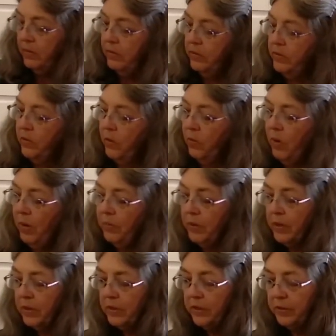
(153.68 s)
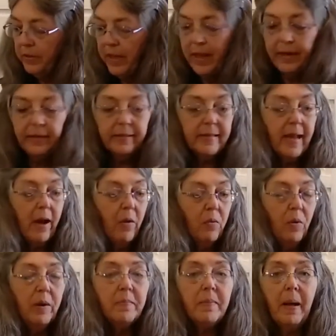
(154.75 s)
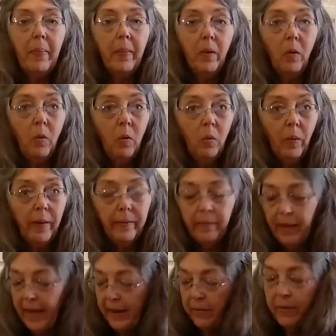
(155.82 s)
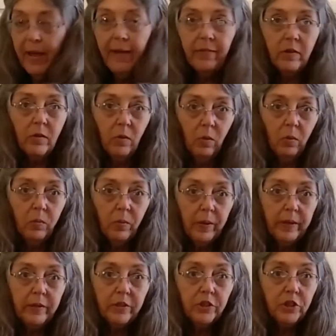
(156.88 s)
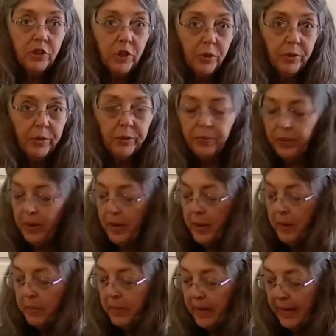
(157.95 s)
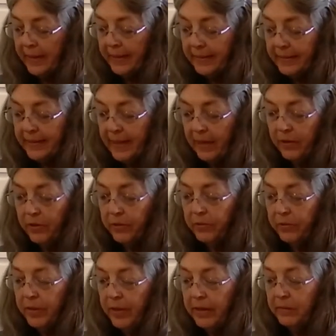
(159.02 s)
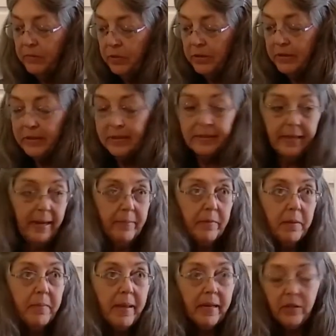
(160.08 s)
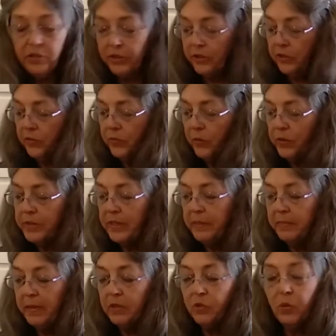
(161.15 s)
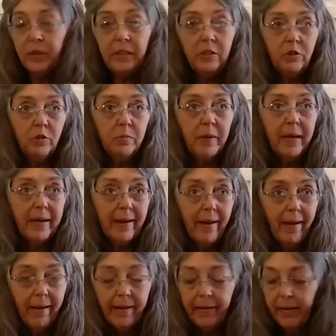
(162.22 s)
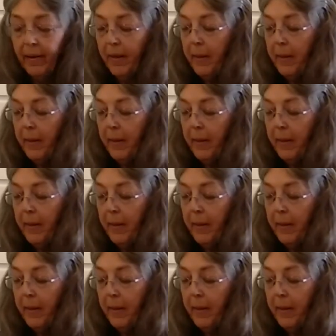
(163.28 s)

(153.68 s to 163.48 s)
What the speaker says: So what we're going to do then is now, what about the old one? I don't have an old one to show you, but I can tell you that it was the same dimensions, 14 by 22 by 9,